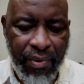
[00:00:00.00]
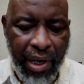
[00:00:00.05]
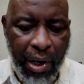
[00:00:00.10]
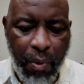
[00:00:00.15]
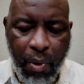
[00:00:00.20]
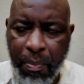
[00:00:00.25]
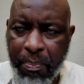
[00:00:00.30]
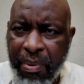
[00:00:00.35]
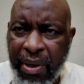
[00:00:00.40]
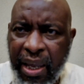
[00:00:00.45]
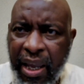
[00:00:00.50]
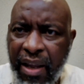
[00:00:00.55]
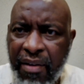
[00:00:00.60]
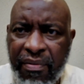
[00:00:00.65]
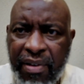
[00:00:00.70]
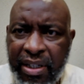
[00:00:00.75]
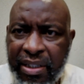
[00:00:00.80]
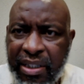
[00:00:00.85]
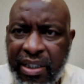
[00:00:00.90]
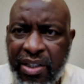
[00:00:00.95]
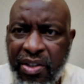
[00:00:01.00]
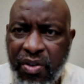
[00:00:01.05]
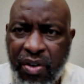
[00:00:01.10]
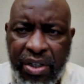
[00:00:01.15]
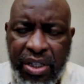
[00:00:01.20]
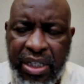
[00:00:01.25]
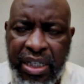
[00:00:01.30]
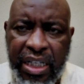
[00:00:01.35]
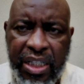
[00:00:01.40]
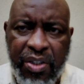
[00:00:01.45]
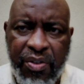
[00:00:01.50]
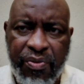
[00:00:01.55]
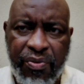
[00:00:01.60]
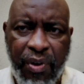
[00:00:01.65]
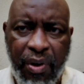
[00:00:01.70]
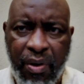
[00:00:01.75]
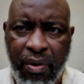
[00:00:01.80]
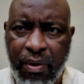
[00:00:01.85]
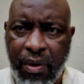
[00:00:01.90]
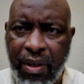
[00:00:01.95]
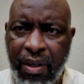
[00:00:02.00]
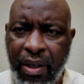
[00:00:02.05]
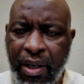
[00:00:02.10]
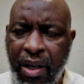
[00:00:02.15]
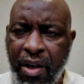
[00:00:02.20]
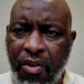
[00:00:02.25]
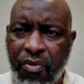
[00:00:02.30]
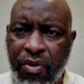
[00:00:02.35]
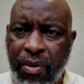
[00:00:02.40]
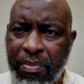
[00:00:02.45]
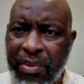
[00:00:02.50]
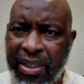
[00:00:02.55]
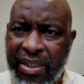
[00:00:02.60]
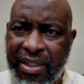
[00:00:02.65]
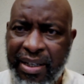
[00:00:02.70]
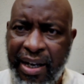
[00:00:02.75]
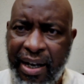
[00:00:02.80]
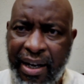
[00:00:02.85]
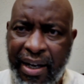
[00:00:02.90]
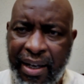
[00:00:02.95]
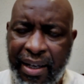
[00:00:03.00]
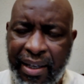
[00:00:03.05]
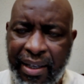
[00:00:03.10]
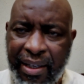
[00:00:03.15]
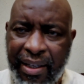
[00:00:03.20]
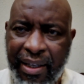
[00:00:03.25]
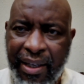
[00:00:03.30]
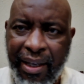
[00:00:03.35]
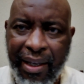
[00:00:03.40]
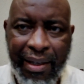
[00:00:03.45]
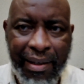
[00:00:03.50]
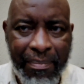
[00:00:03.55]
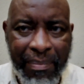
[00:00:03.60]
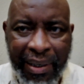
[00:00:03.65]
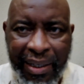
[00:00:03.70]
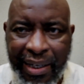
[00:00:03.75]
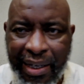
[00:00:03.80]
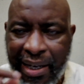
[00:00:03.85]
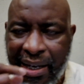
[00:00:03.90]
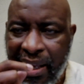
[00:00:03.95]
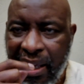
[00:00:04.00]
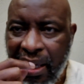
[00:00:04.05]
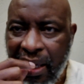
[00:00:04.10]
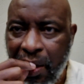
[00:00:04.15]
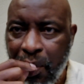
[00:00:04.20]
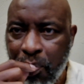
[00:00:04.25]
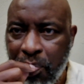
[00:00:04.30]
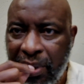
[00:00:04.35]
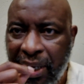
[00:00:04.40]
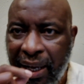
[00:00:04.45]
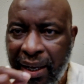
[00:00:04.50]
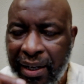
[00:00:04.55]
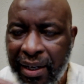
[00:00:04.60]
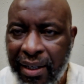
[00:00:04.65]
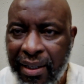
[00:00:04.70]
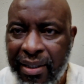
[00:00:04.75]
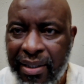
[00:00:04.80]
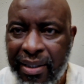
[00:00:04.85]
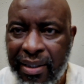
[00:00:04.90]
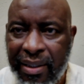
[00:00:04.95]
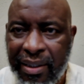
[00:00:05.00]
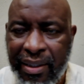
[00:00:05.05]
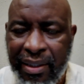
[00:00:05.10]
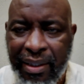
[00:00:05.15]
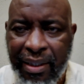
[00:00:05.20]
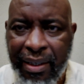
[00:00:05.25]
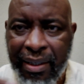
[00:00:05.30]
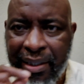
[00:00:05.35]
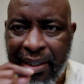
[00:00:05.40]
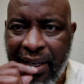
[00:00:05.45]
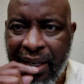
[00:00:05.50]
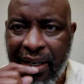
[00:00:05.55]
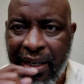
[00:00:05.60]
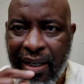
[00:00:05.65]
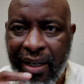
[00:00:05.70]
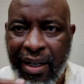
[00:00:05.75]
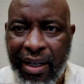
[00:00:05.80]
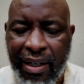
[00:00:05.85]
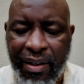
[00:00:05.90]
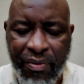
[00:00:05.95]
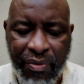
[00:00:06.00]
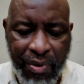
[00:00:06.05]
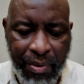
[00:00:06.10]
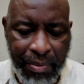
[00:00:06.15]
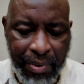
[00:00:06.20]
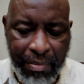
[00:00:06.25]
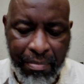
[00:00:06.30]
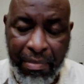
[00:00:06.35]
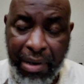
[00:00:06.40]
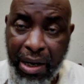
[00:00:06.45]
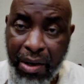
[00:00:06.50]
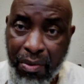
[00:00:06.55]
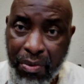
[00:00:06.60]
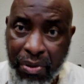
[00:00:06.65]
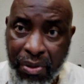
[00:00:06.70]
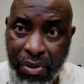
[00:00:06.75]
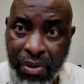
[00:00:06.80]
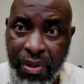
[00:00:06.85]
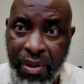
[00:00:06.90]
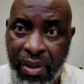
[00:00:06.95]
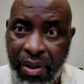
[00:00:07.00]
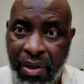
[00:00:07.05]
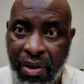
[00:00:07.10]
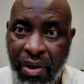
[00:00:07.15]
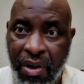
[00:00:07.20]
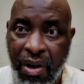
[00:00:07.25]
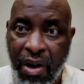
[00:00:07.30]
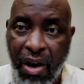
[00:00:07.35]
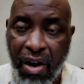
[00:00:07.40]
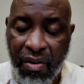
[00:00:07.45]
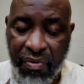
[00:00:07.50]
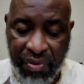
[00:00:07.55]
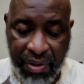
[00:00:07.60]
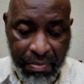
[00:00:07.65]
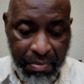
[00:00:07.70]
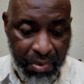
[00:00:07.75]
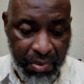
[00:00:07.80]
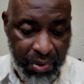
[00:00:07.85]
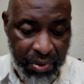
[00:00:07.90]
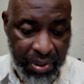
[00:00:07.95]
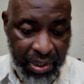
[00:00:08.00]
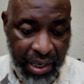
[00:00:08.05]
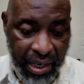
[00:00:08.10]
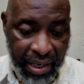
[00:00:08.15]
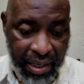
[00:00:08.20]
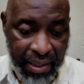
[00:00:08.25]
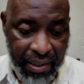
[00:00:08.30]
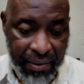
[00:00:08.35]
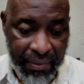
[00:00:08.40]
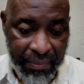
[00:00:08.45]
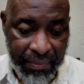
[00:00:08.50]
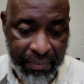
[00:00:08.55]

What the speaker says: Our behavior did not just fall from the sky, but it came directly from the mouth of the Most High.